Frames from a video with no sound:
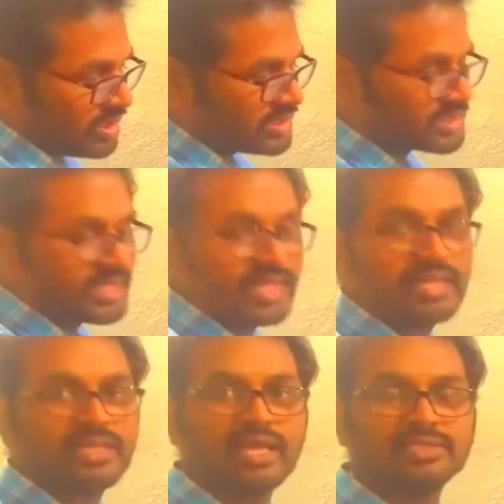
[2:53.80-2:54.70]
is
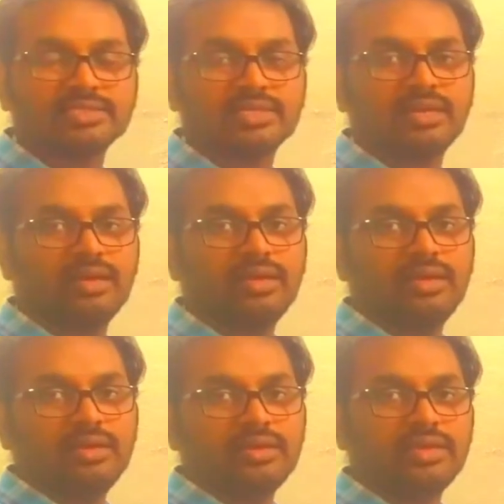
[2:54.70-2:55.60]
taken as
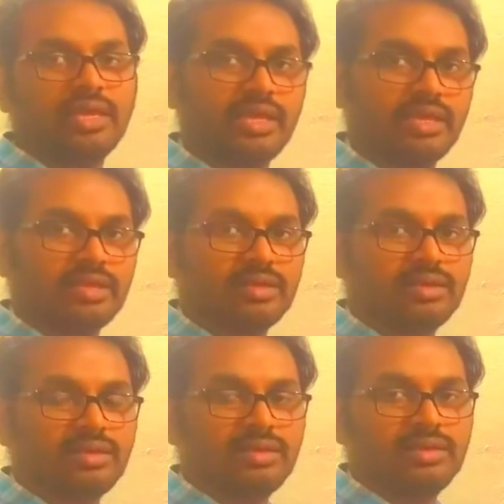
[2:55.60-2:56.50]

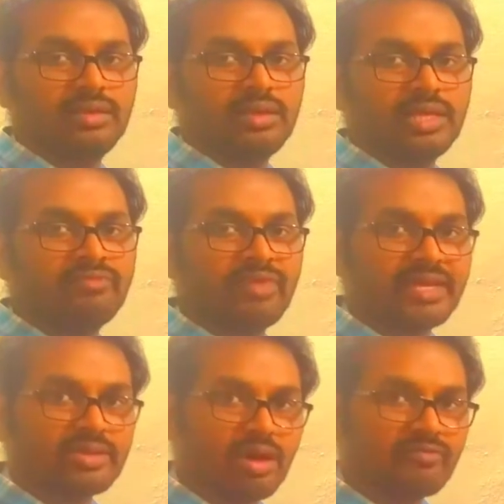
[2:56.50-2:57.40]
A. In
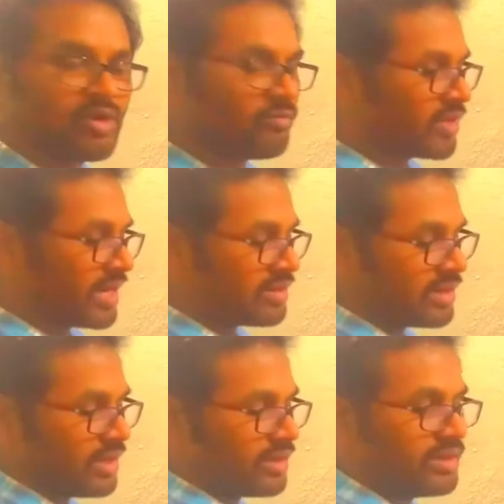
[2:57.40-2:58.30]
vector form, we can
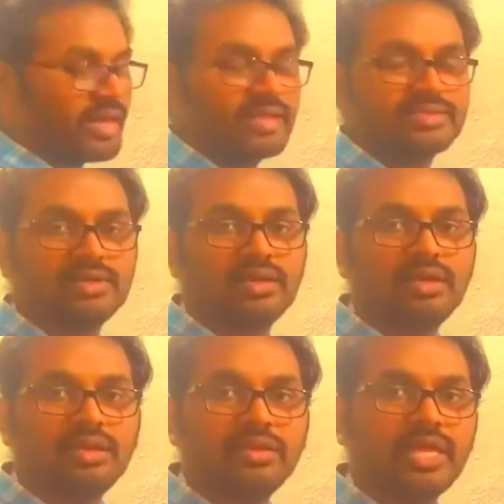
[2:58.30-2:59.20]
take it as
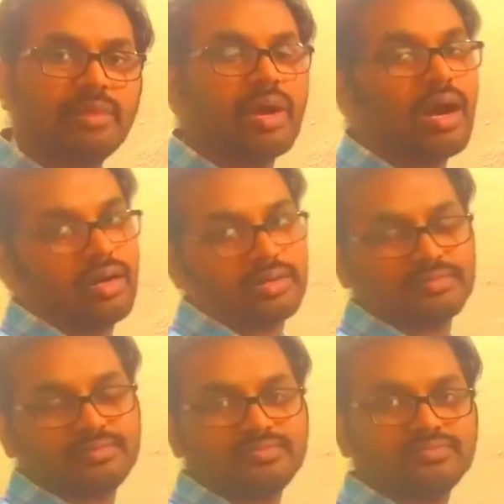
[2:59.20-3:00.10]
A bar.